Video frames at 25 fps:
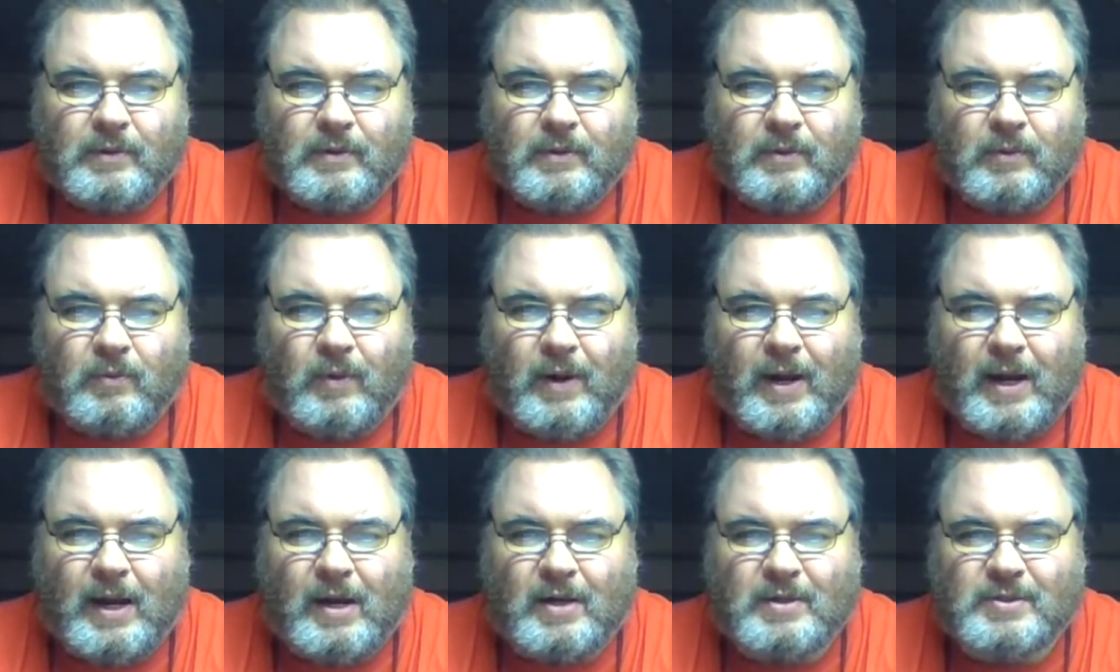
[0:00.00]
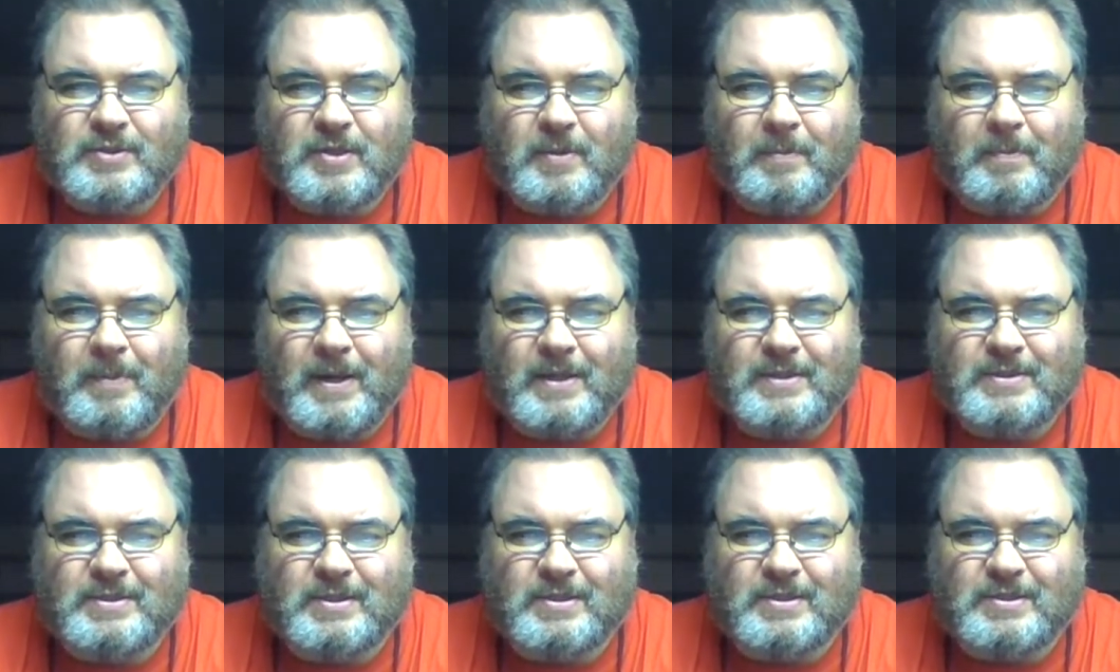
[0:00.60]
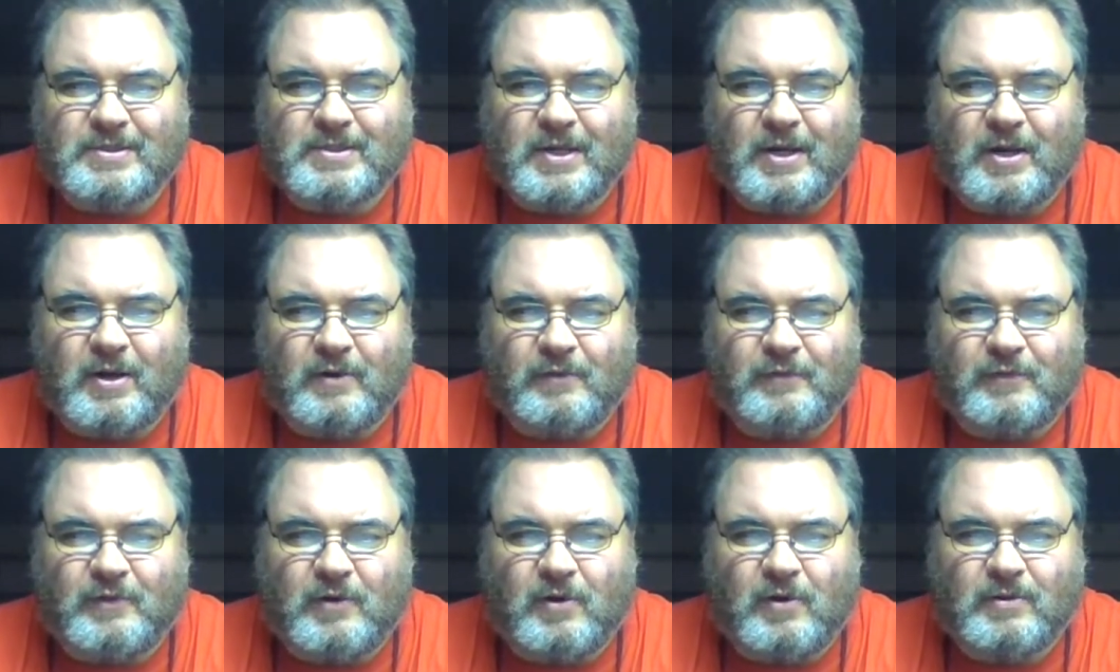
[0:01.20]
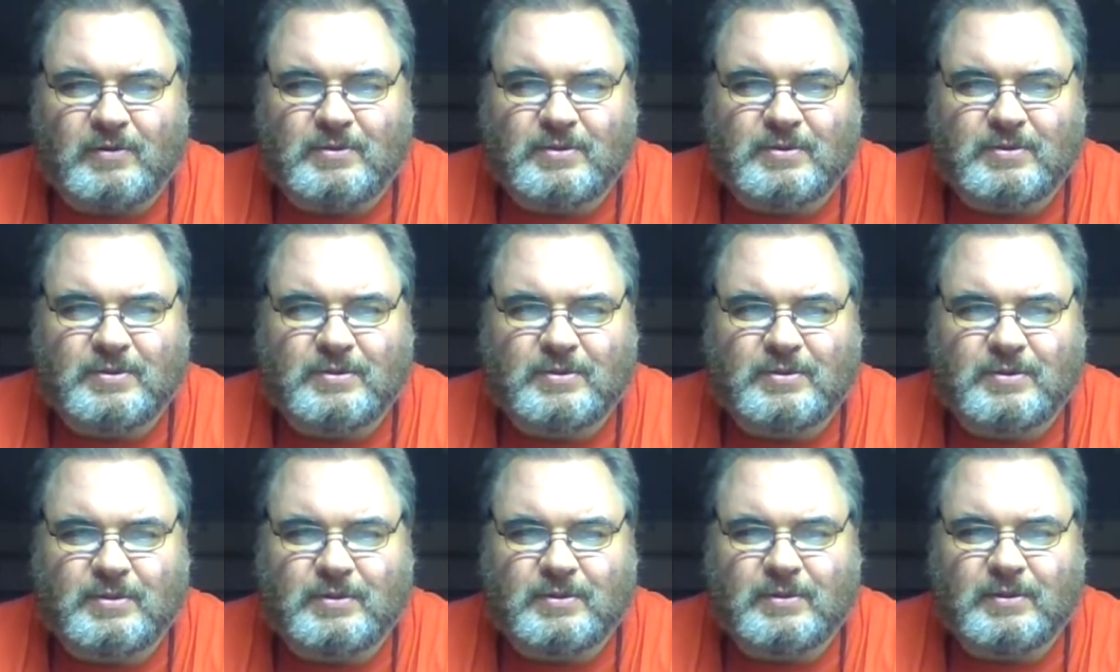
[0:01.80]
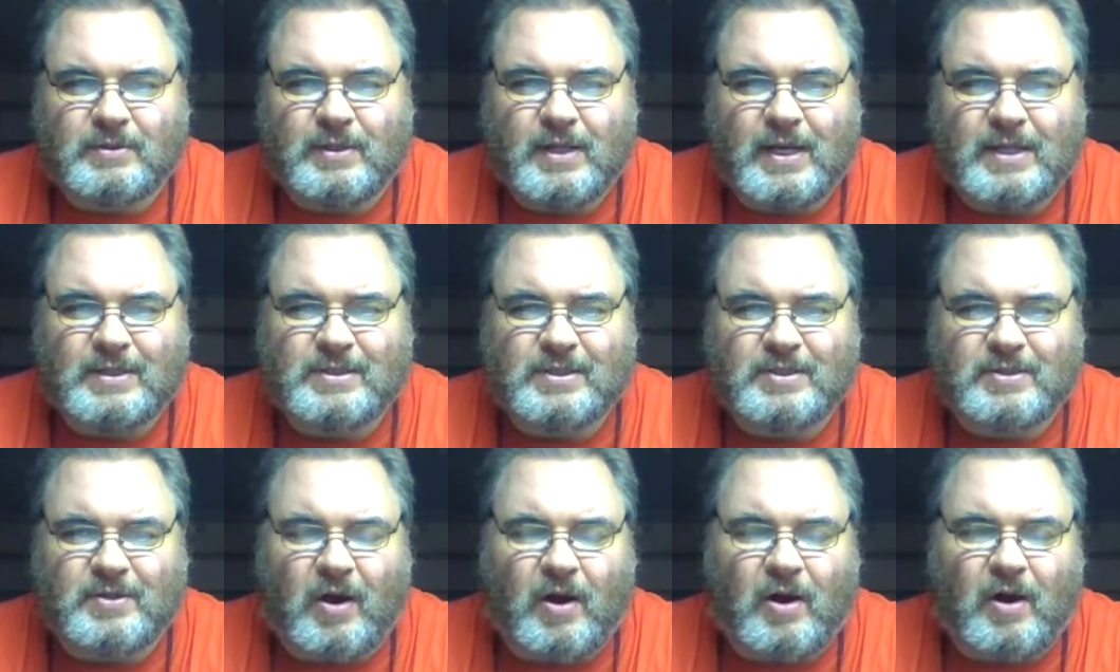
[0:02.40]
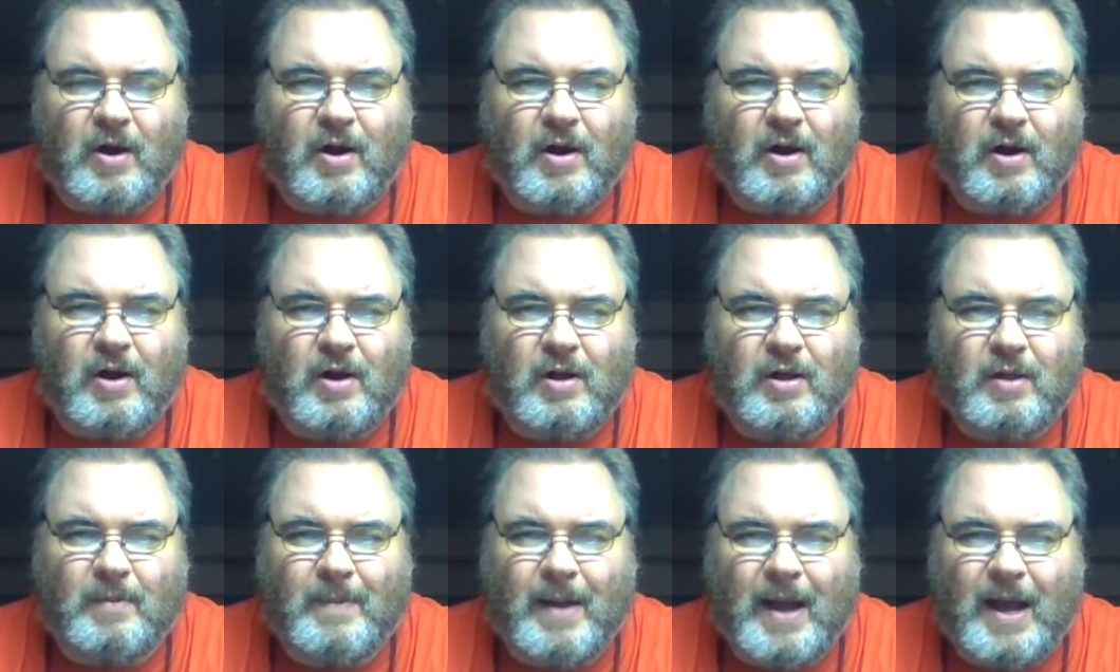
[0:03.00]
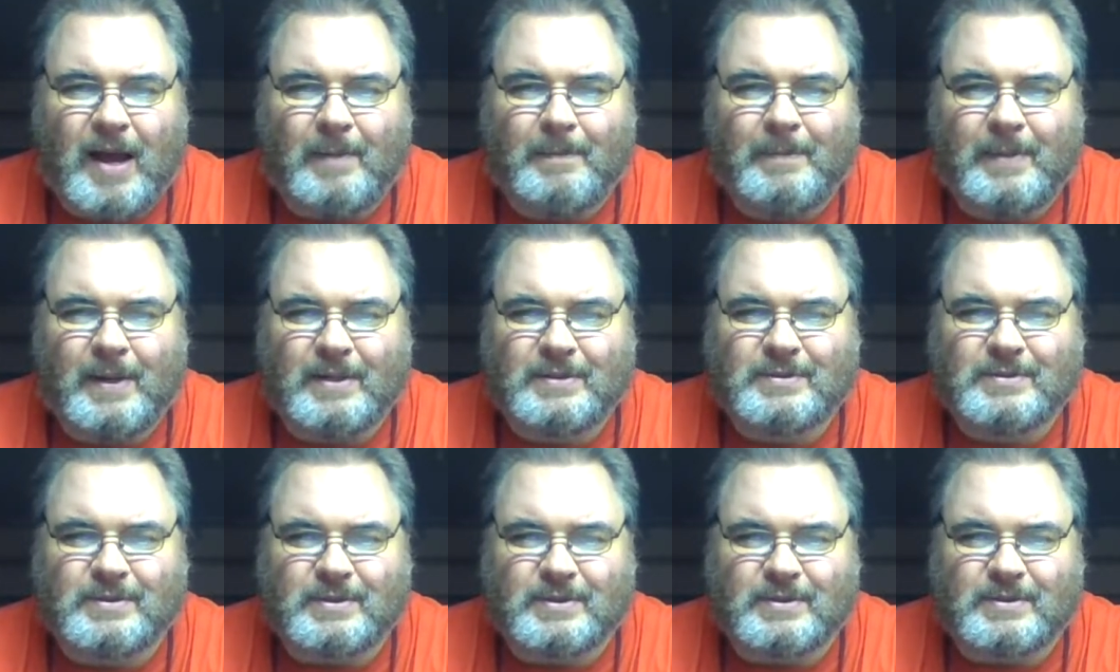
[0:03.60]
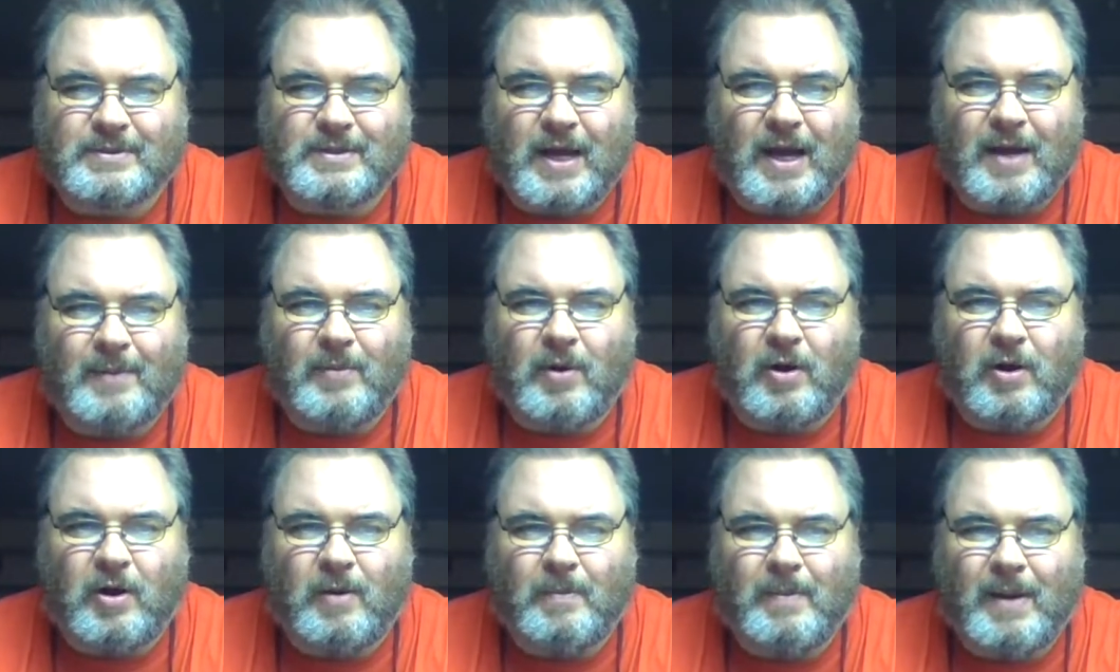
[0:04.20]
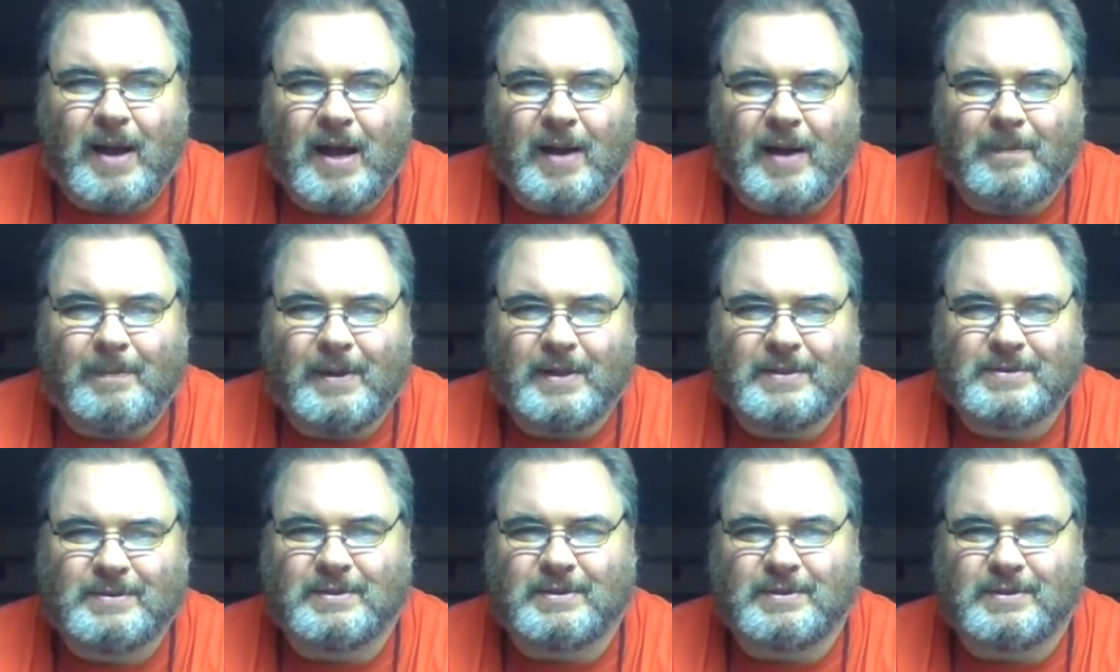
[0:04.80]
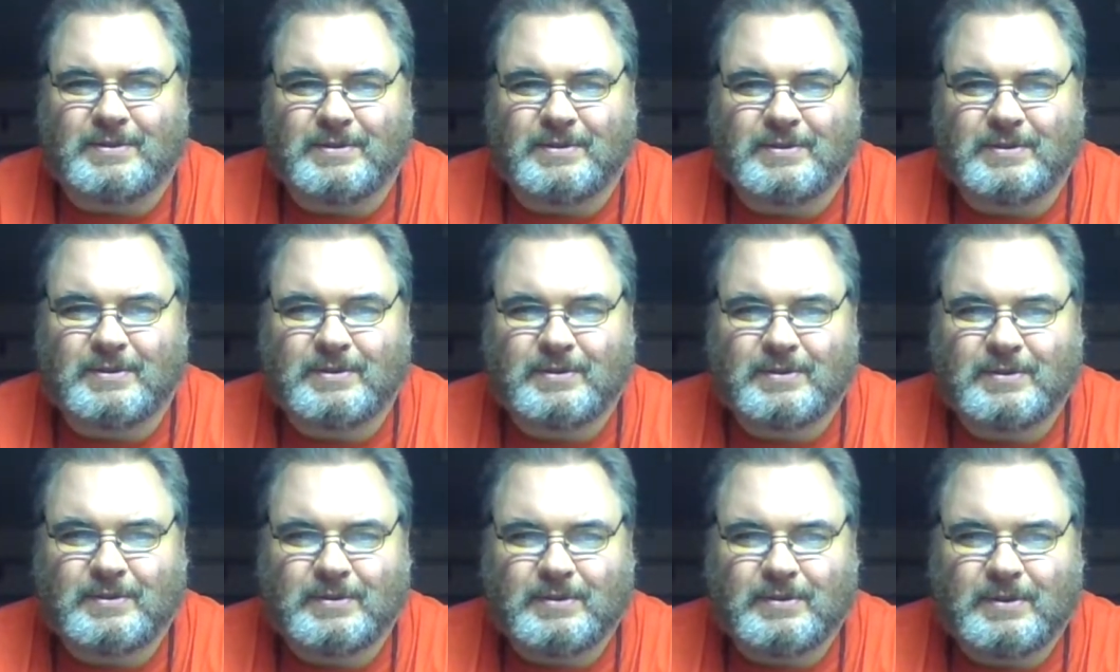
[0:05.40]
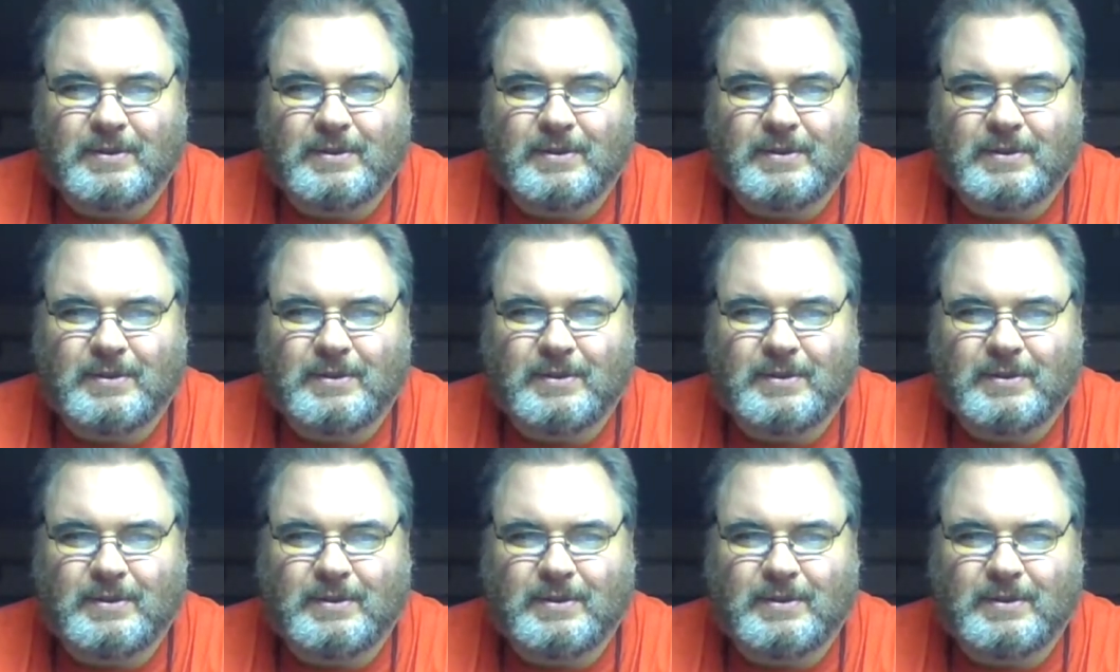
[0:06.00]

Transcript: Where's the business here, folks? This is all about business. I'm all about business.